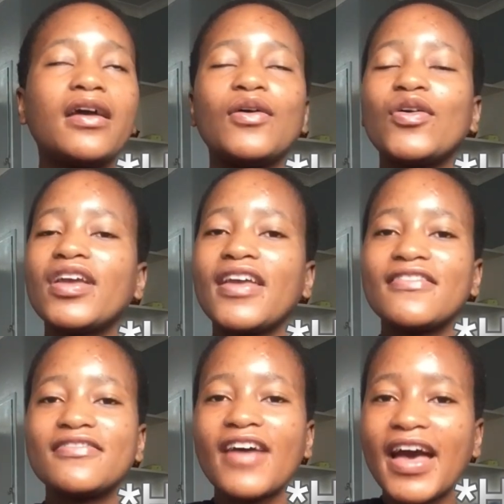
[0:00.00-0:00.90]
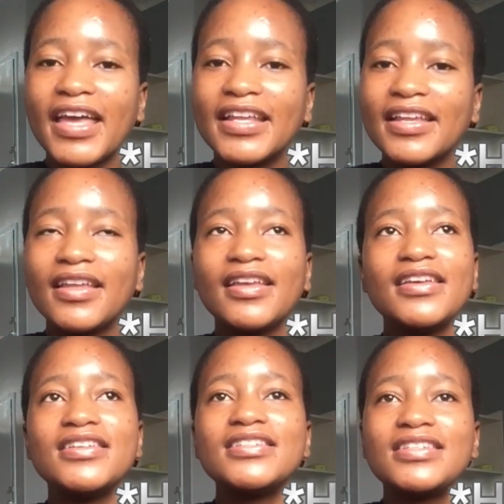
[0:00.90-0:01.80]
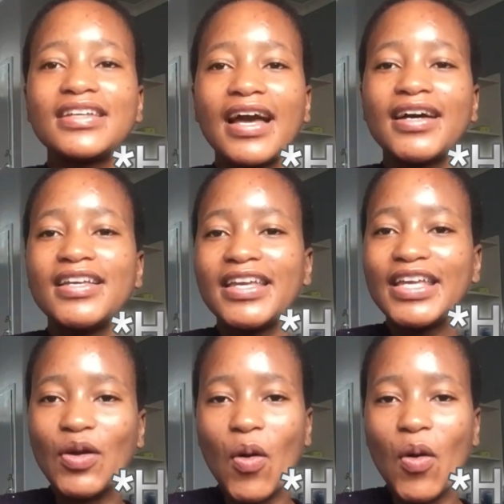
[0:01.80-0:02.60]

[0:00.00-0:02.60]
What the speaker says: ah, okay, fine. He